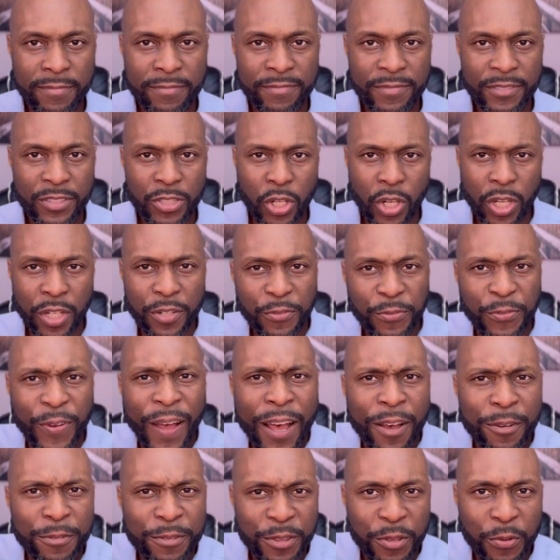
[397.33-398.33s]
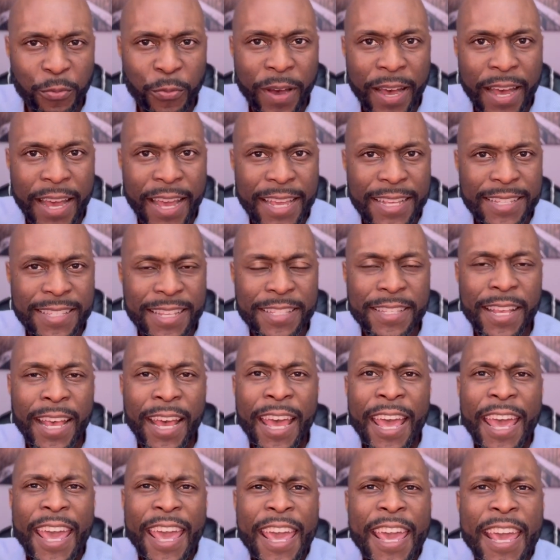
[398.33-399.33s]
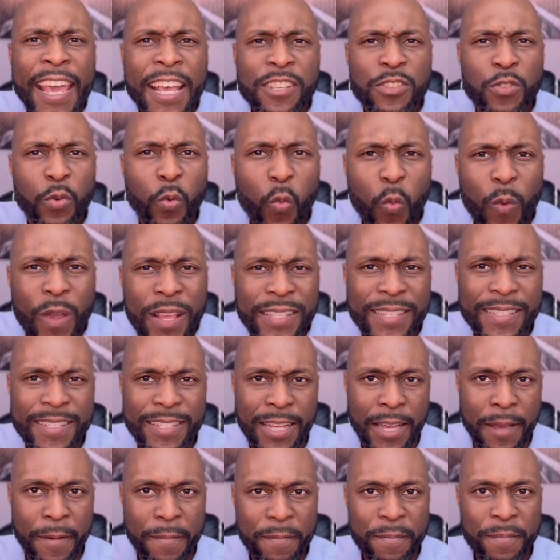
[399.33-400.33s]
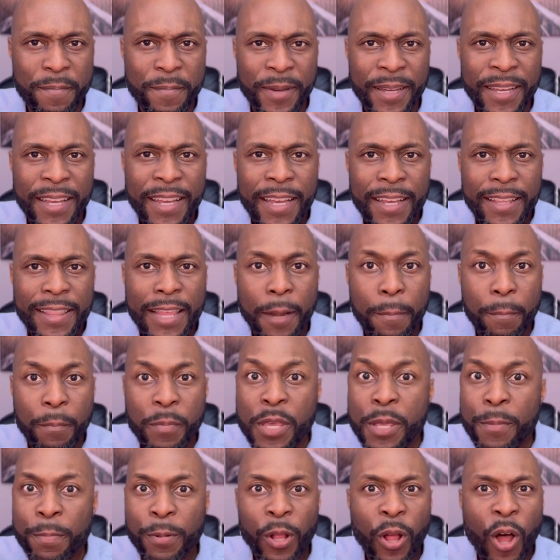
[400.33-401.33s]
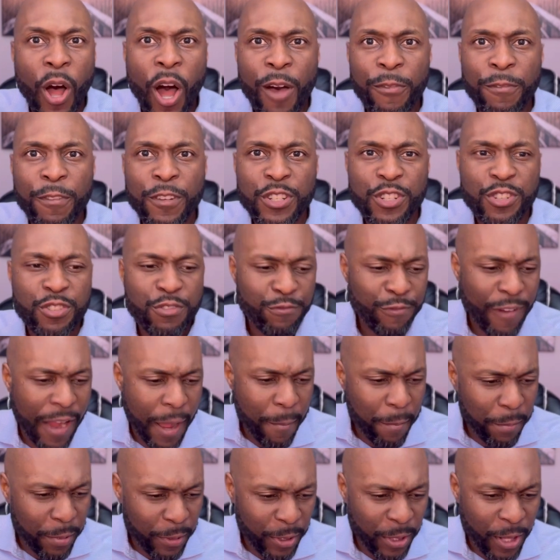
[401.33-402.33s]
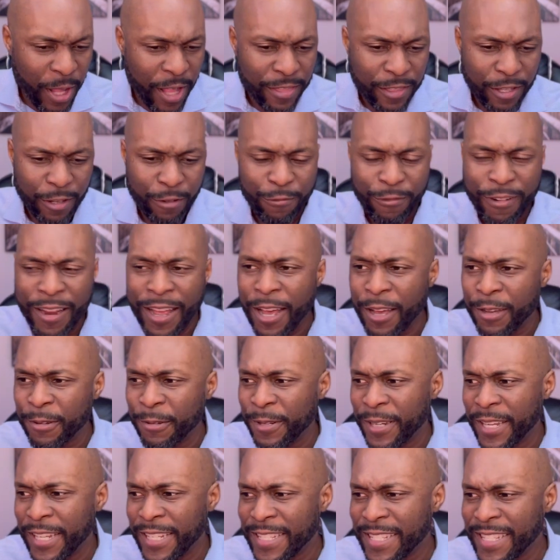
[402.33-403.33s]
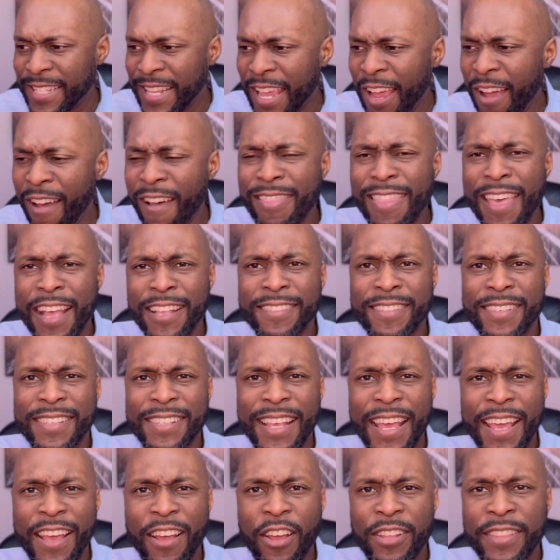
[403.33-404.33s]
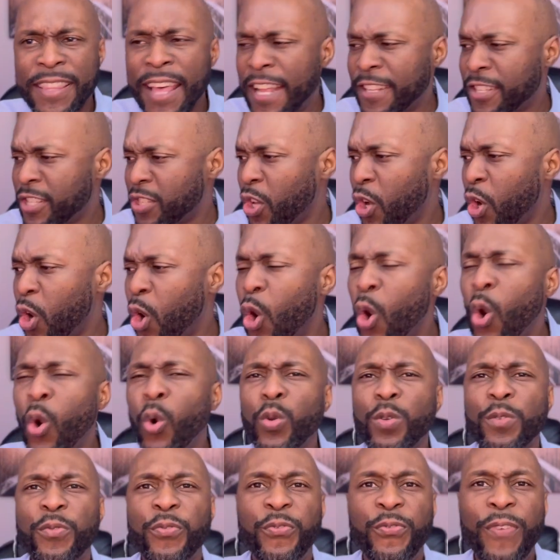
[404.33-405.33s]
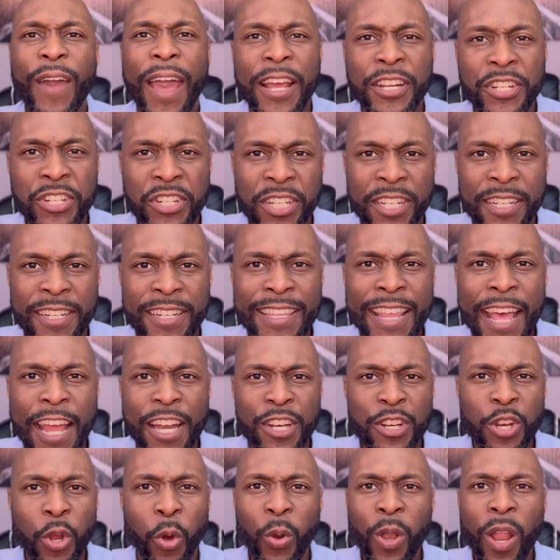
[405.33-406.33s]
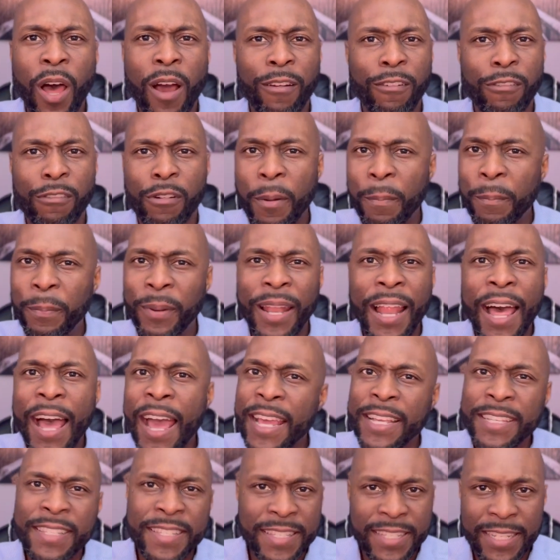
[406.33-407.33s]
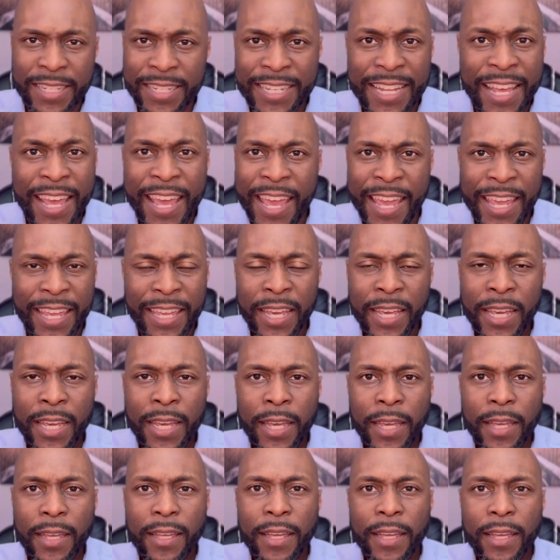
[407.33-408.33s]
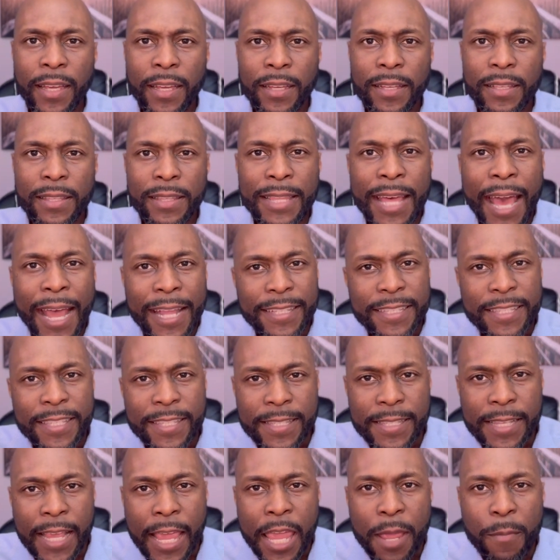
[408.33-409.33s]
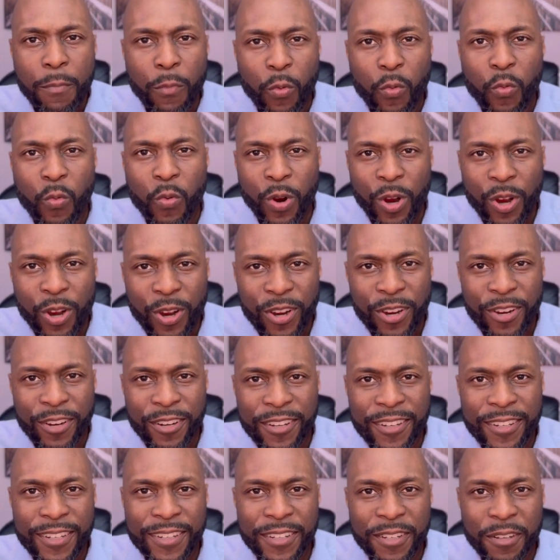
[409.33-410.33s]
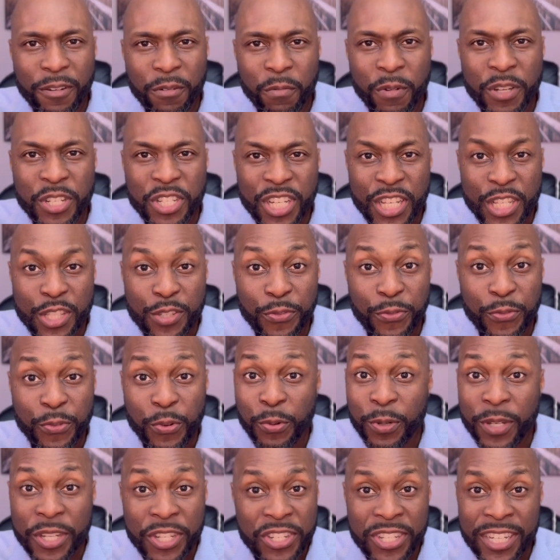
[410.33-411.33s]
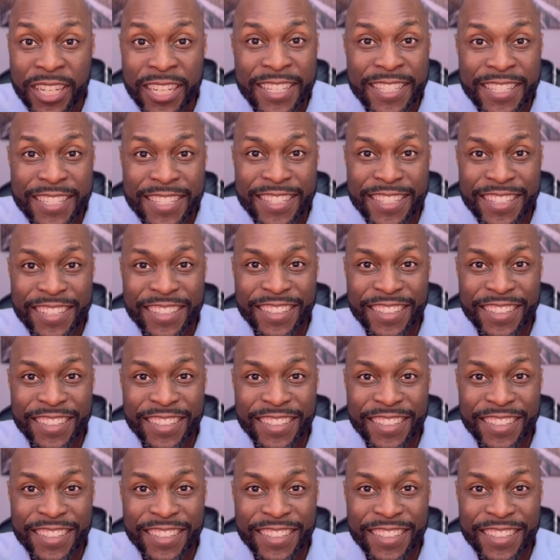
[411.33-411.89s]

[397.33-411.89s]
to confound the wise. His, his wisdom that people often trample on the ground and say, oh, that's, that's old-fashioned. That no longer applies today. That same word, which is foolishness,